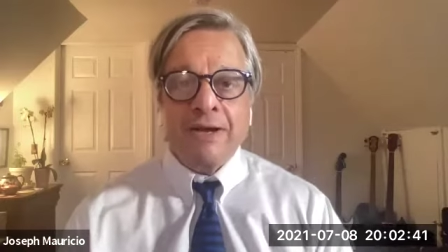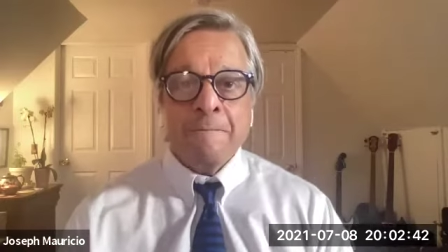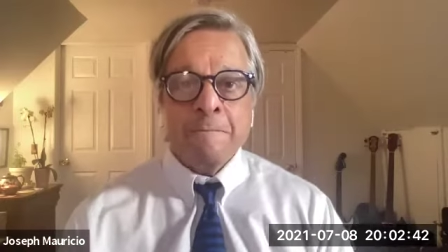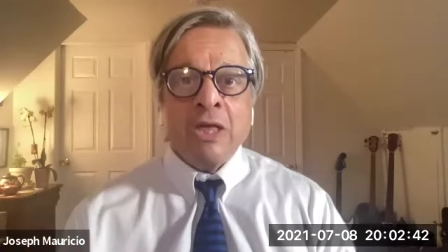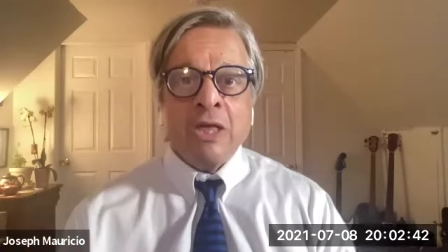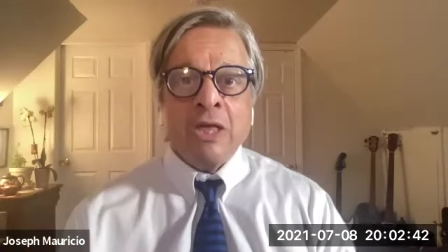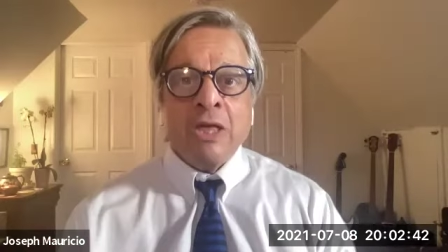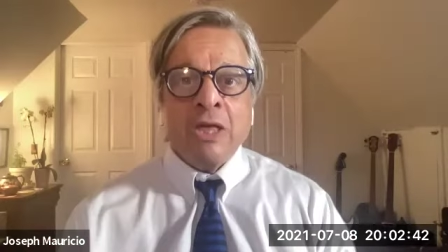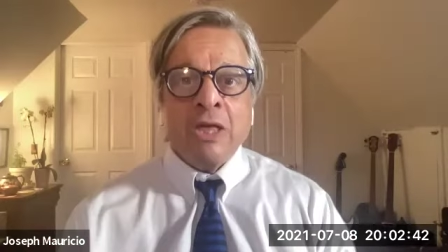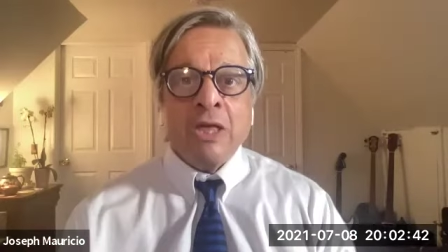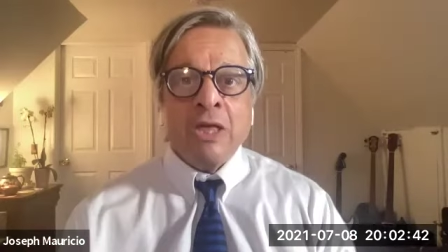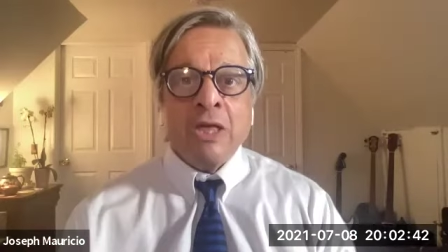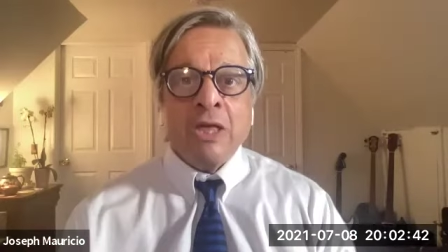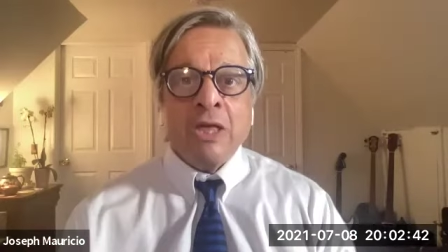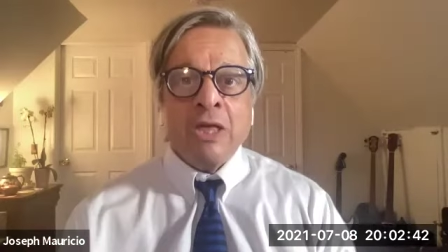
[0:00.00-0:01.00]
Sometimes
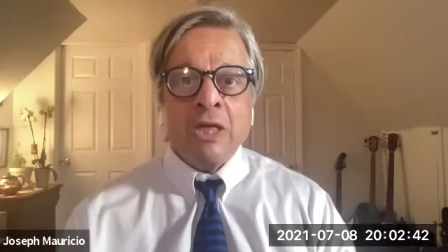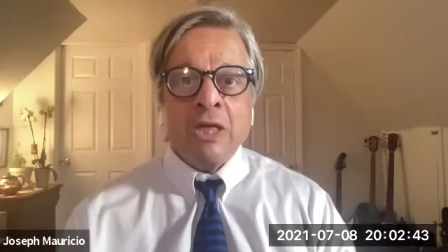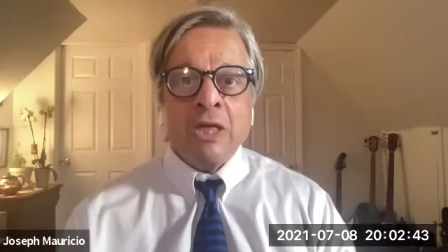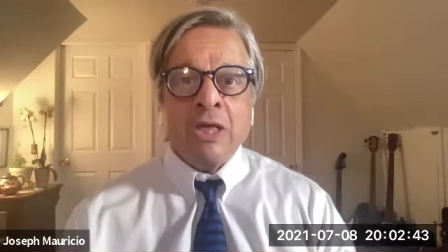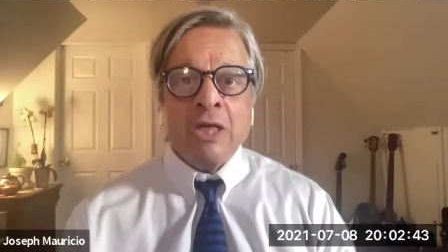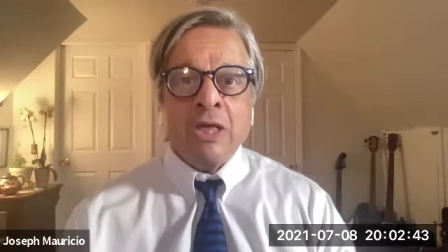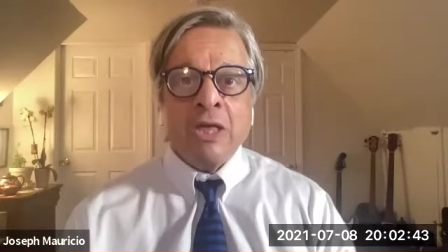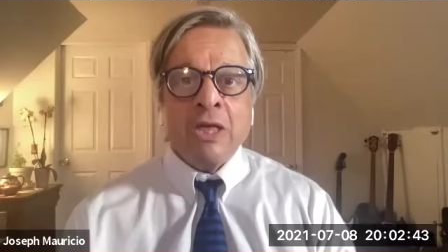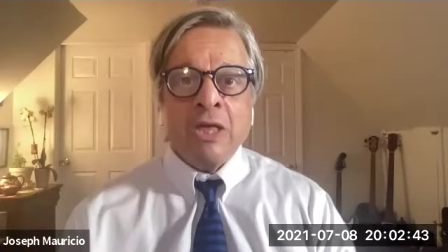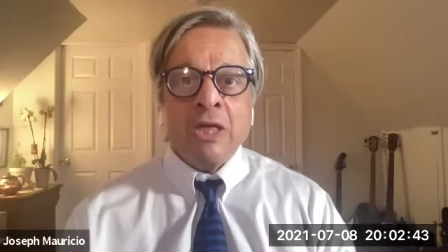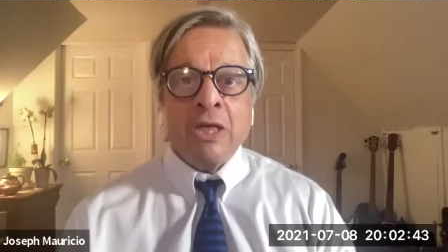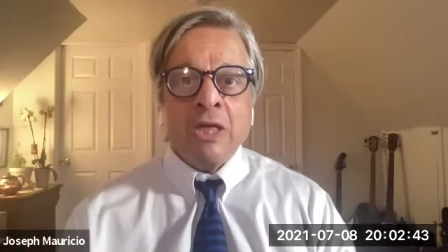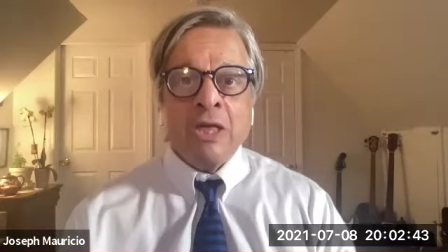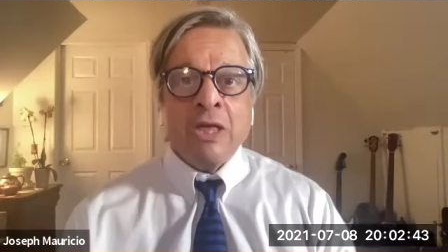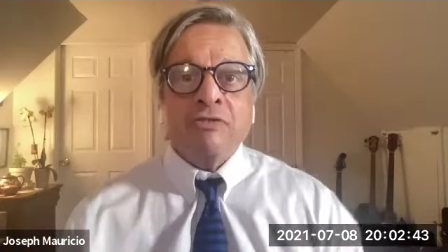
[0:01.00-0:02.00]
people
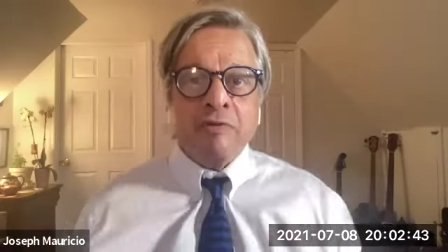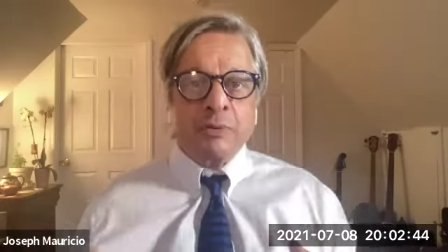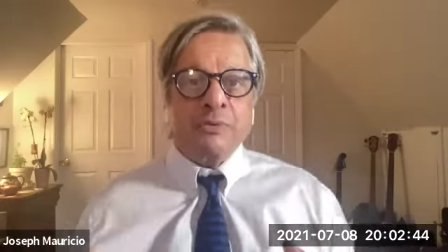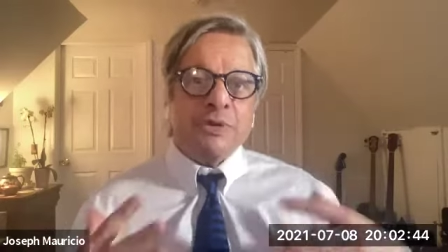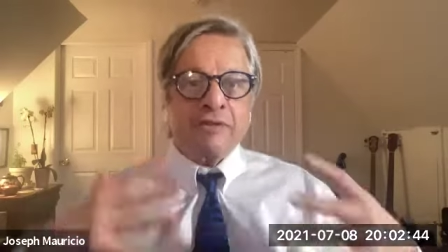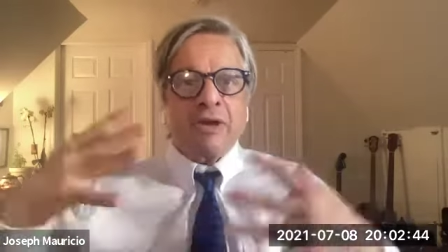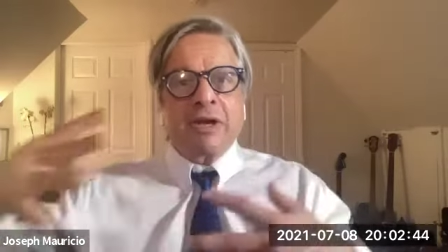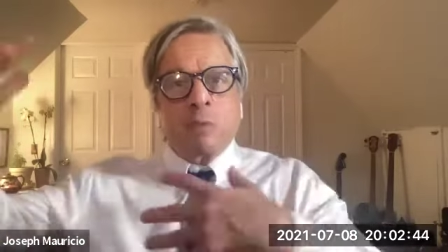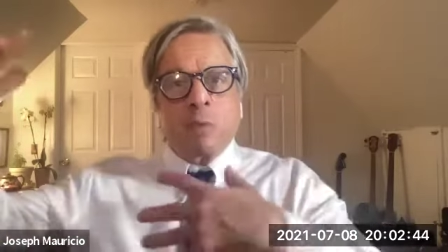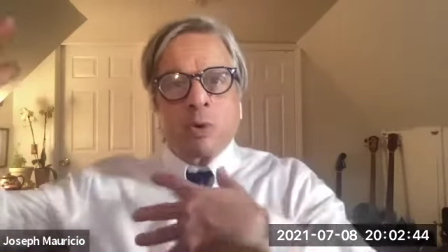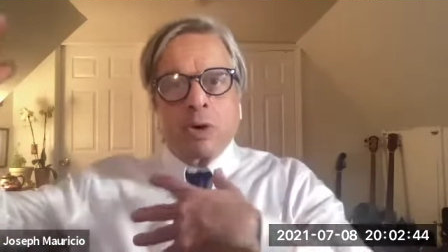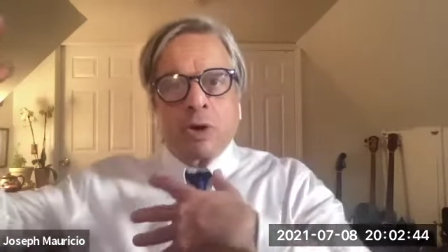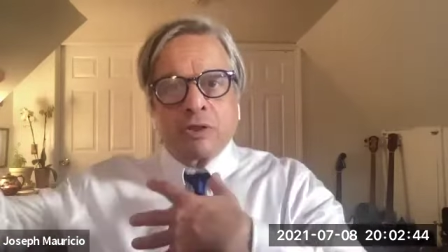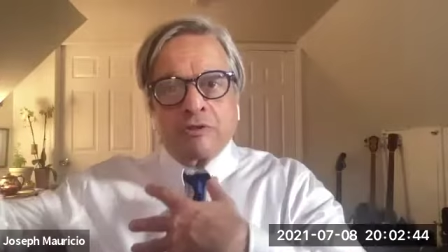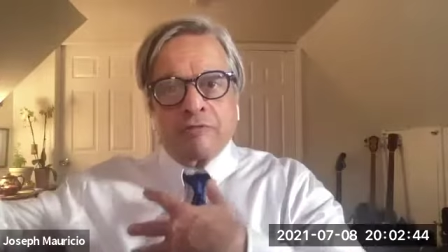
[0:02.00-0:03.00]
think of anxiety
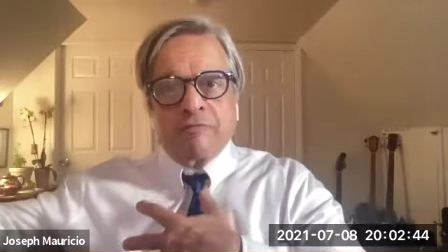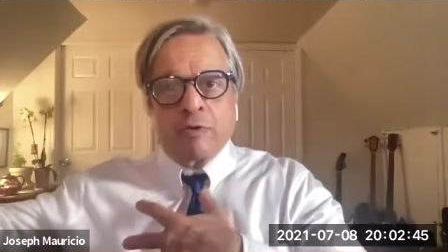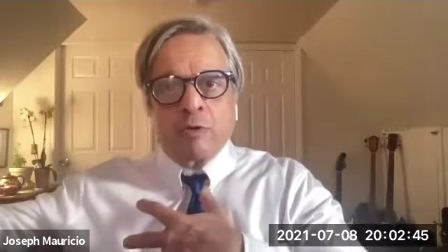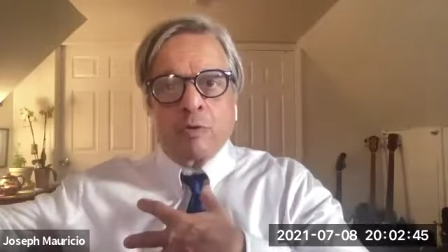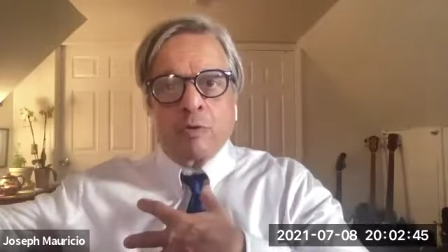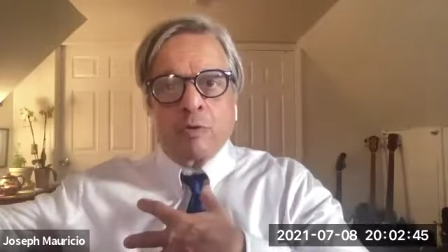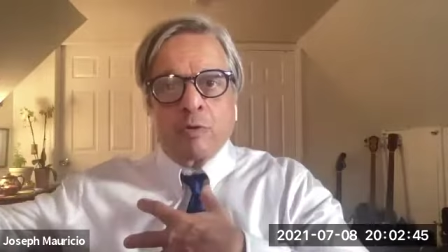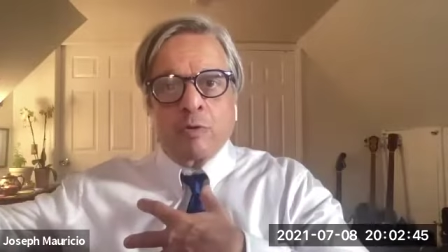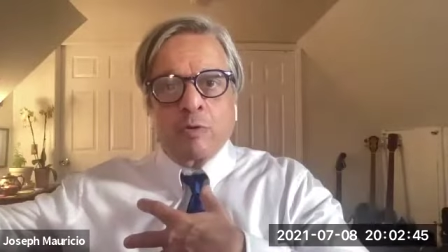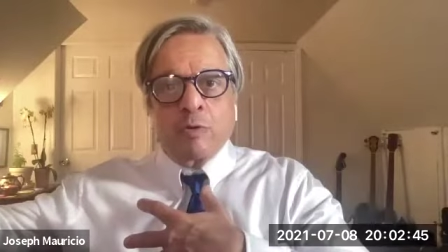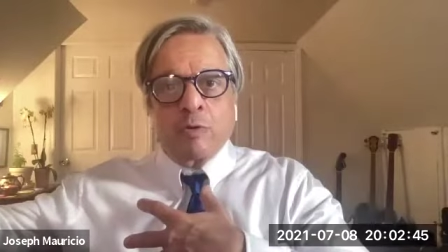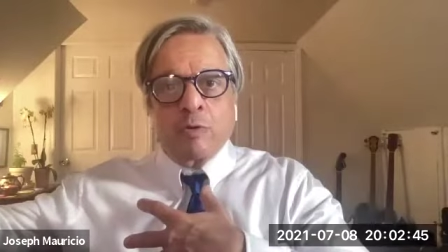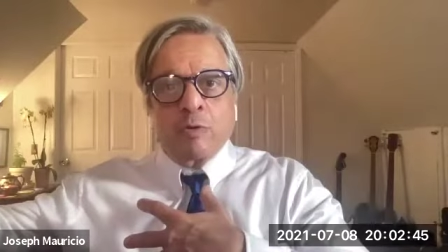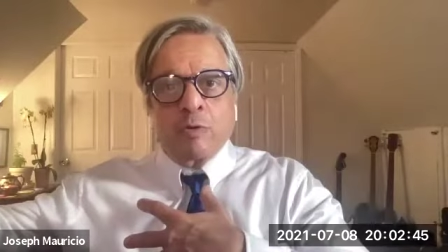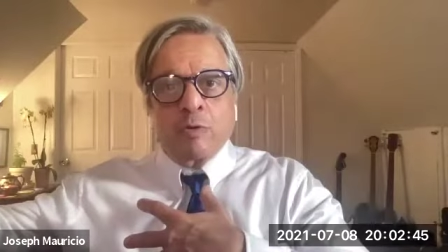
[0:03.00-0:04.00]
more on the
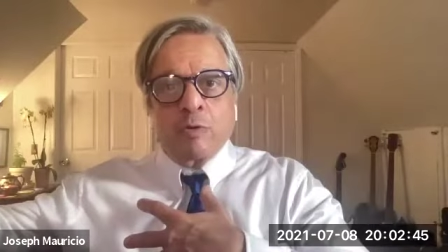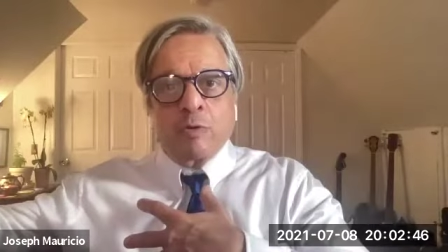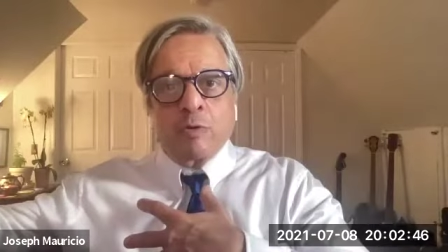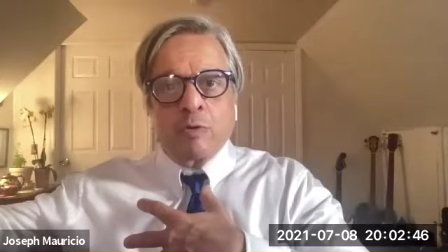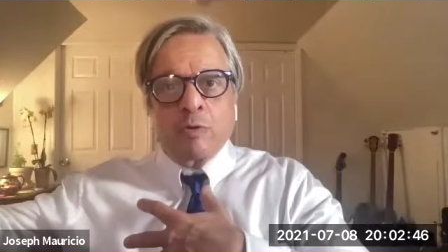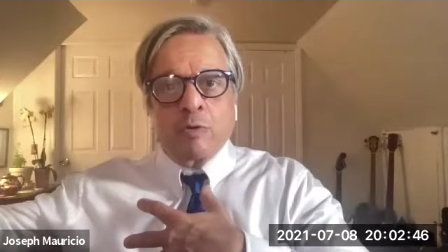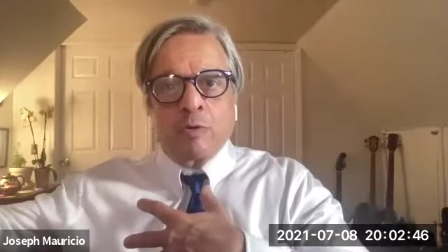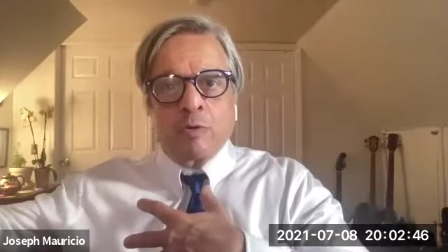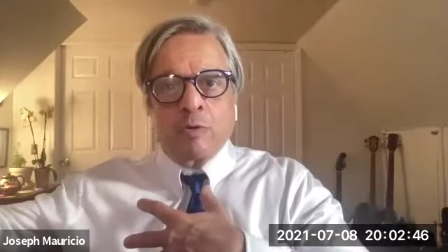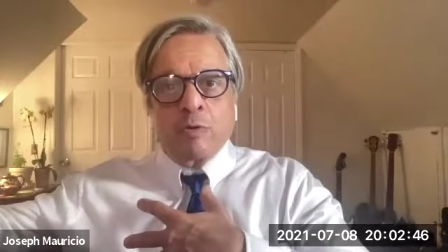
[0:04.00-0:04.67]
full-blown levels,